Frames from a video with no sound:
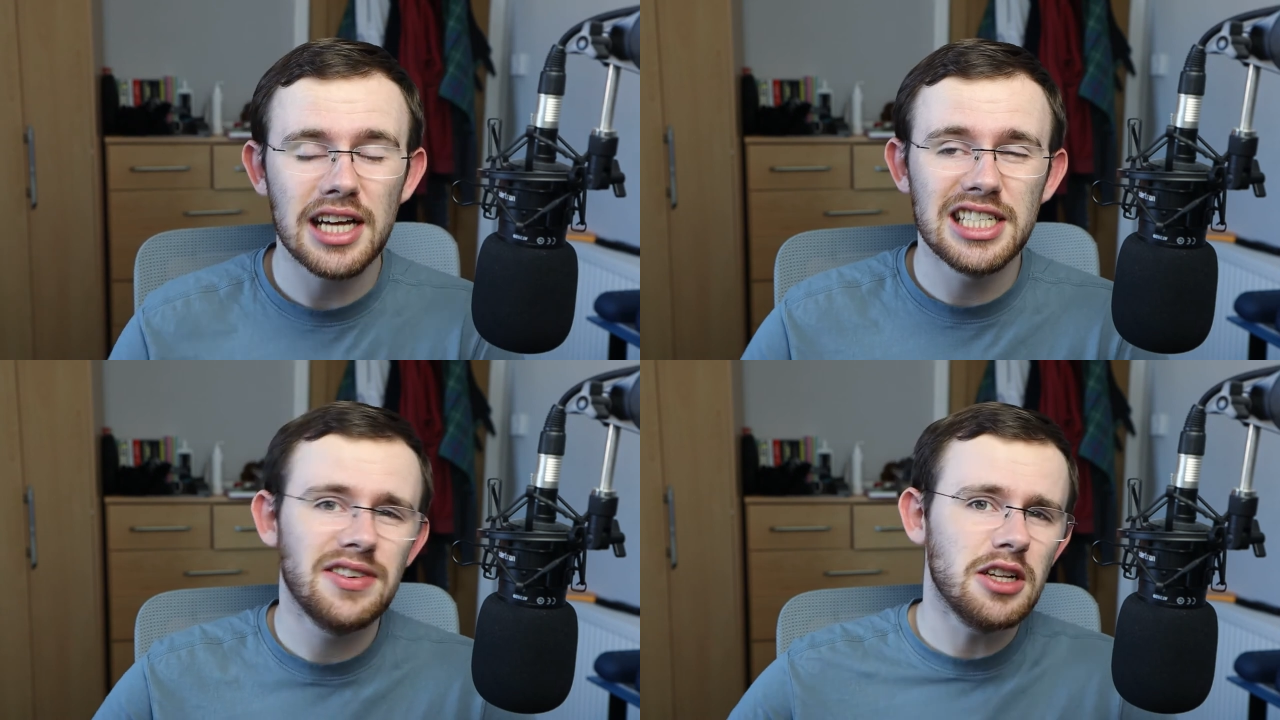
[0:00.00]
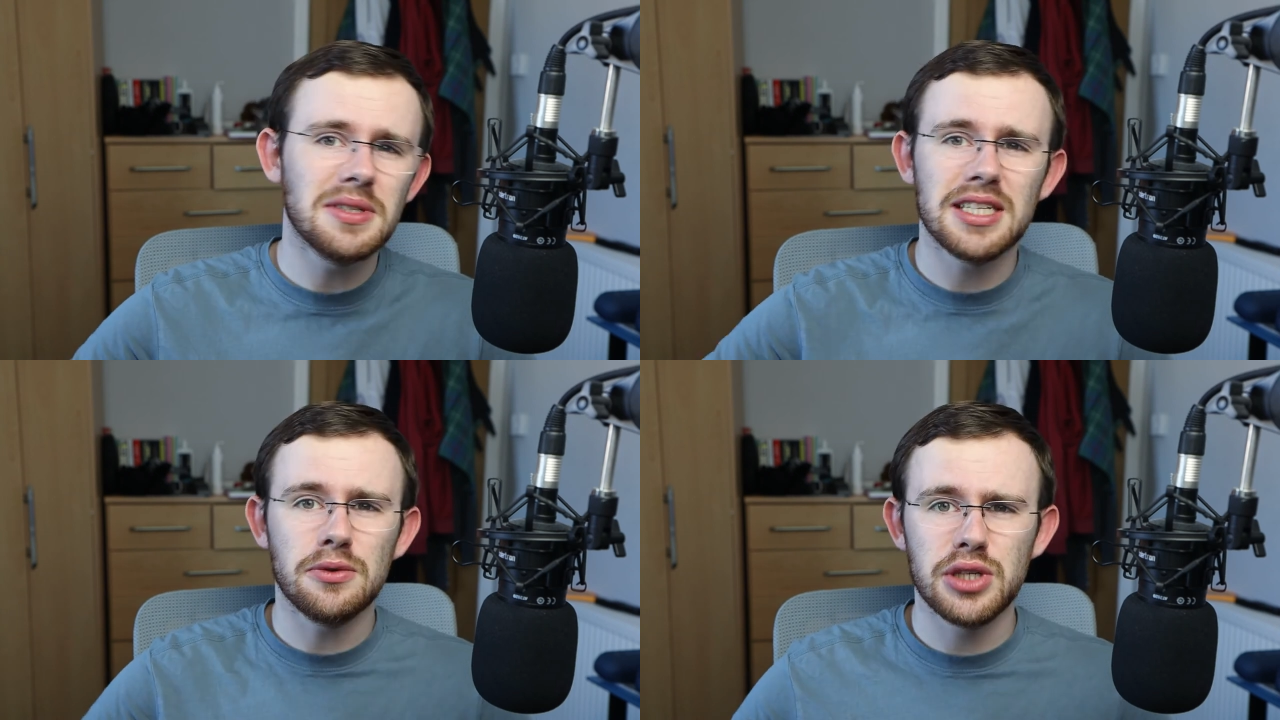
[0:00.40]
I
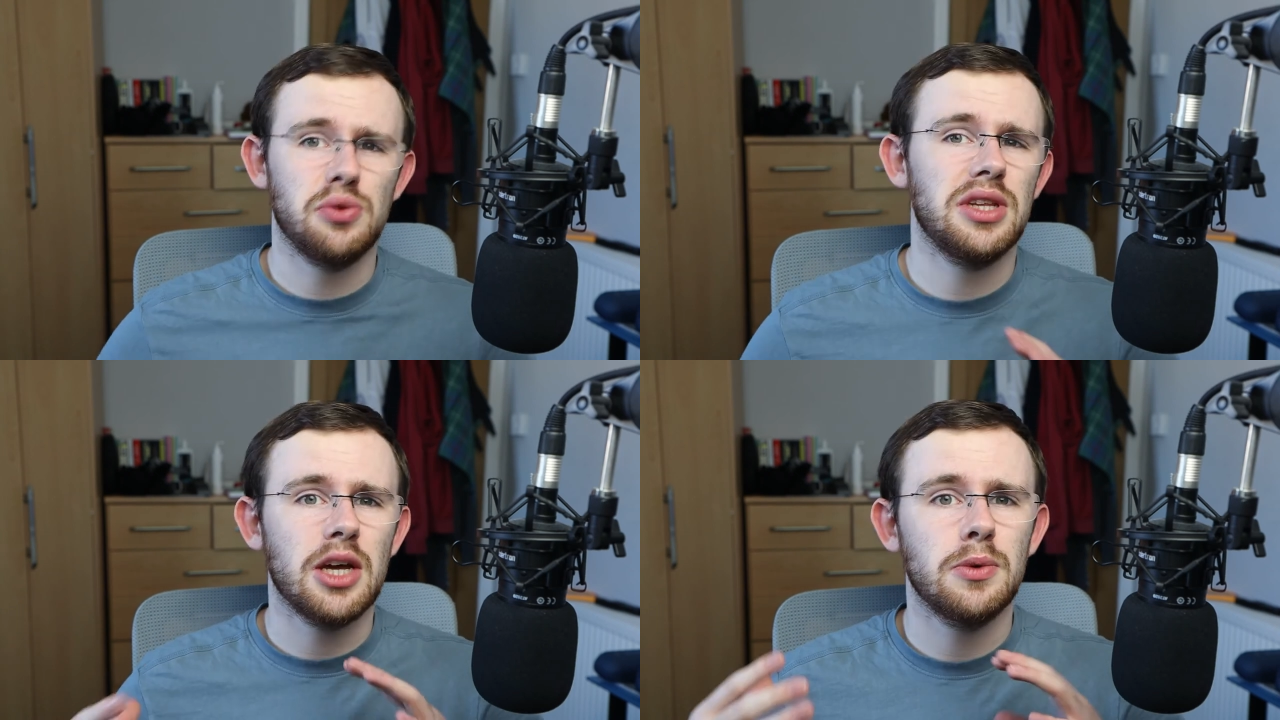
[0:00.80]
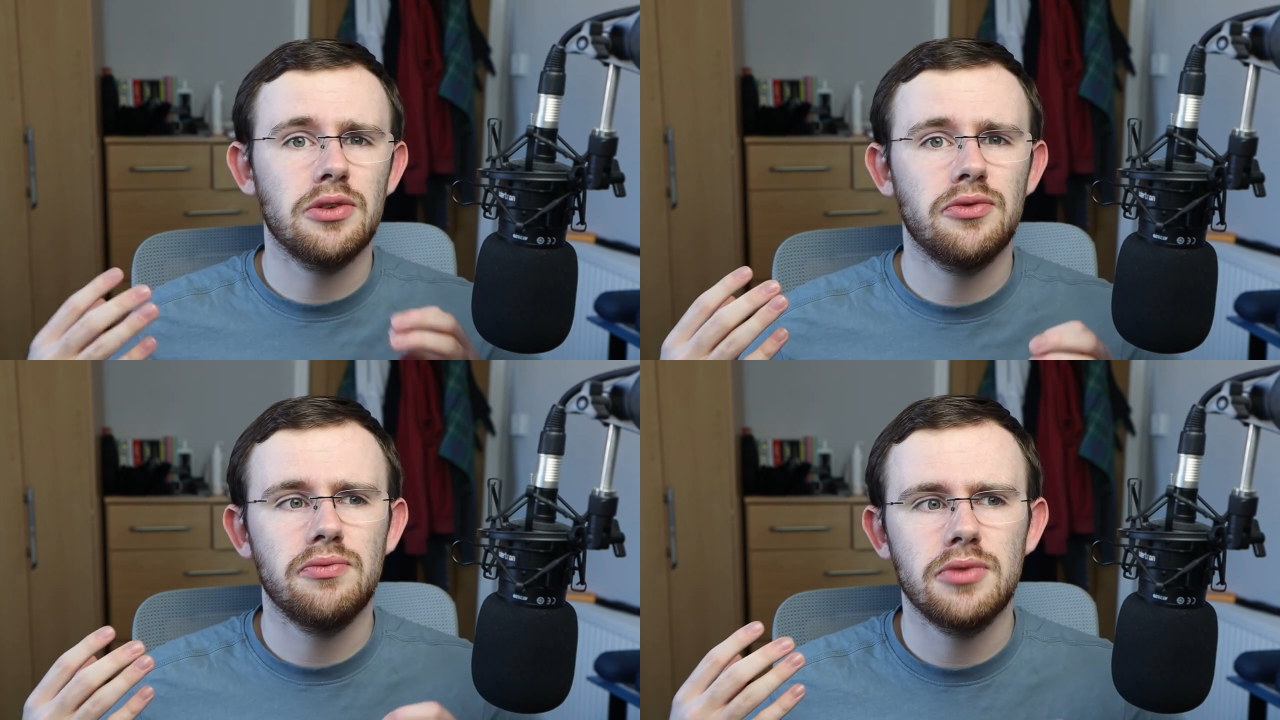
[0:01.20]
developed skills I don't think I would
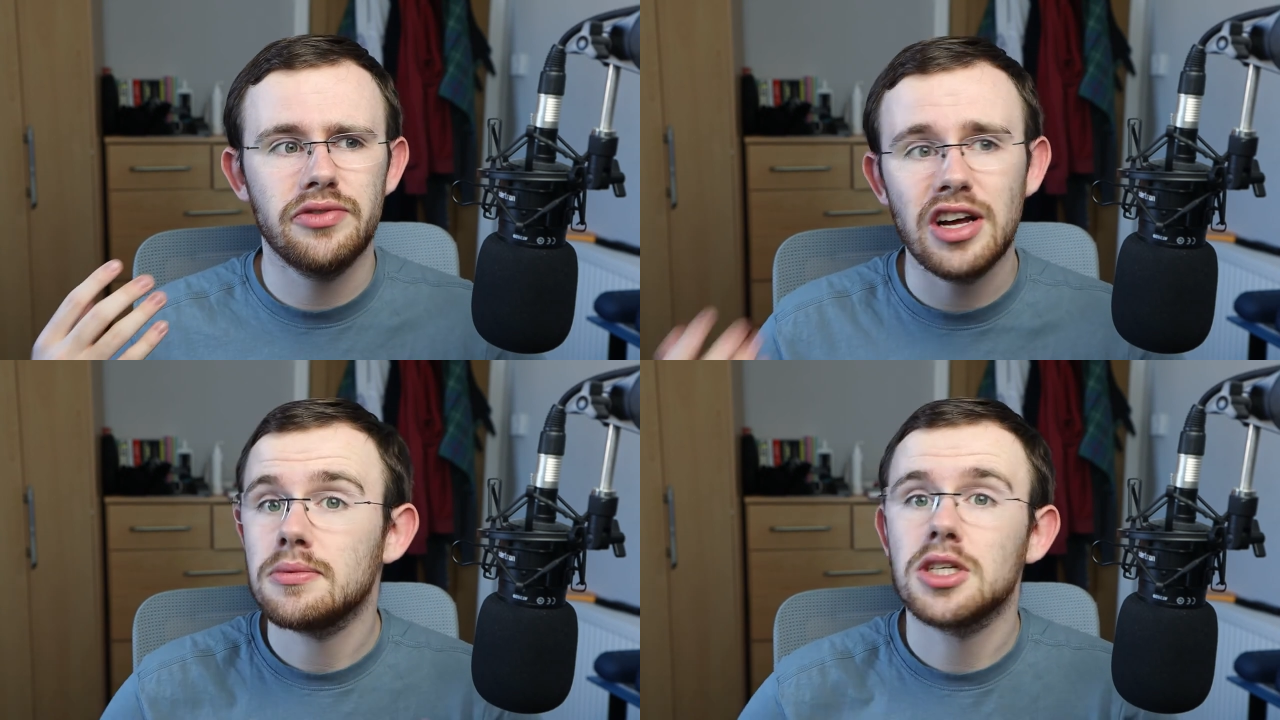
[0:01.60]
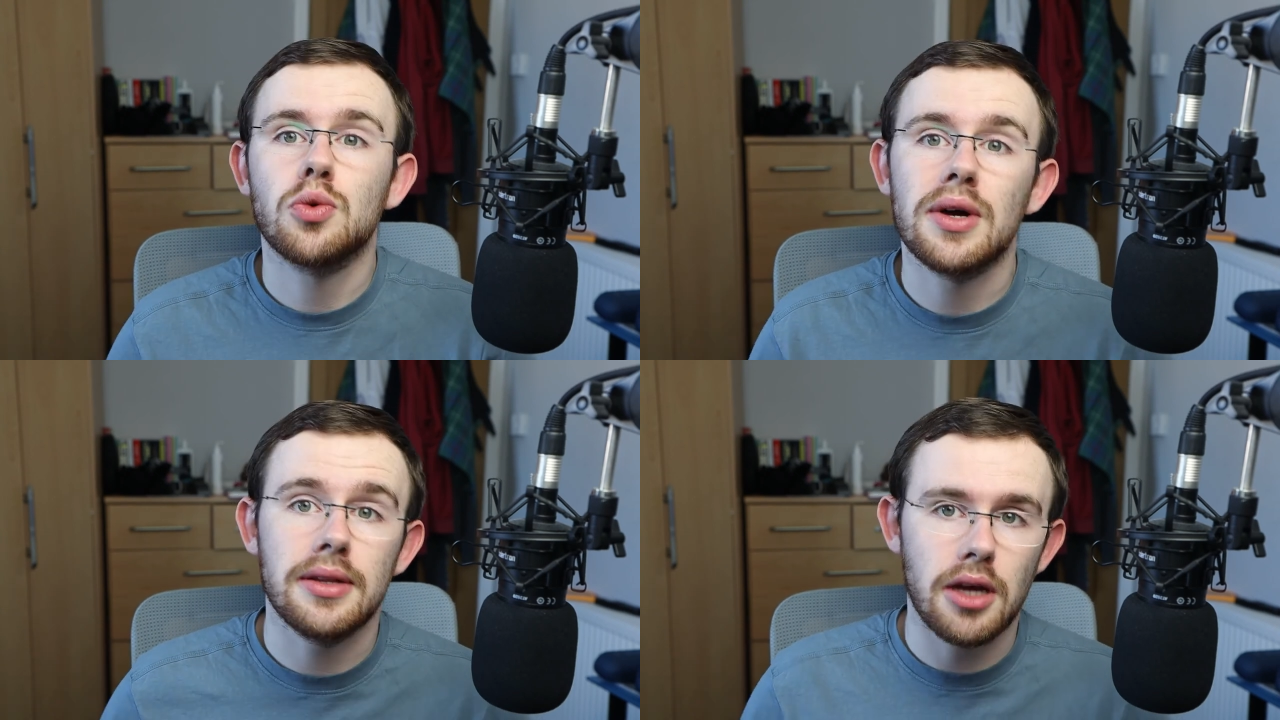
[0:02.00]
have developed as
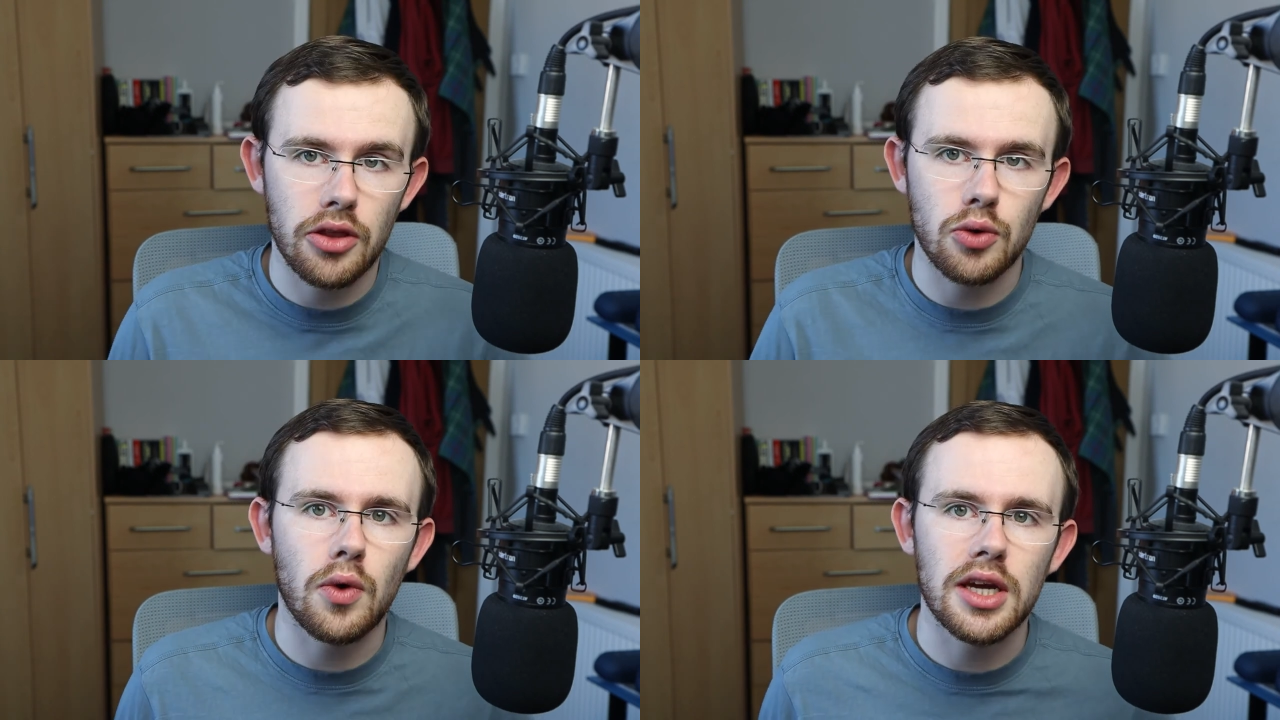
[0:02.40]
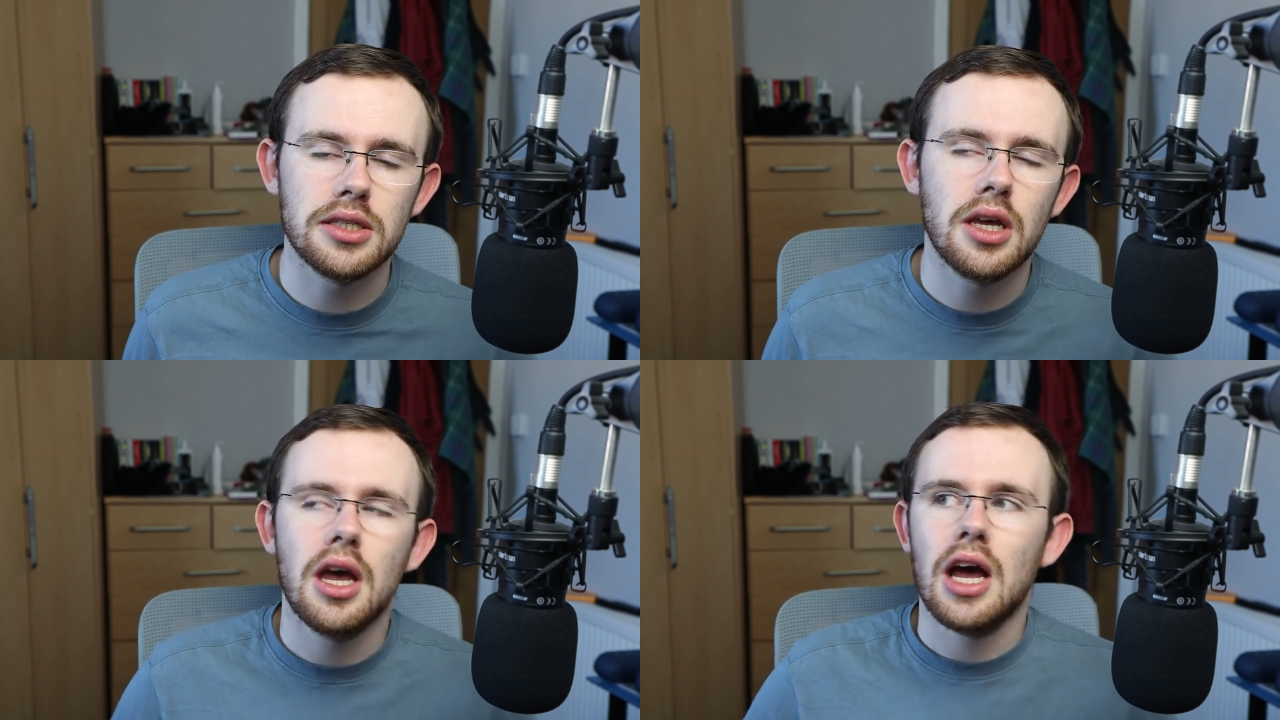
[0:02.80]
quickly otherwise.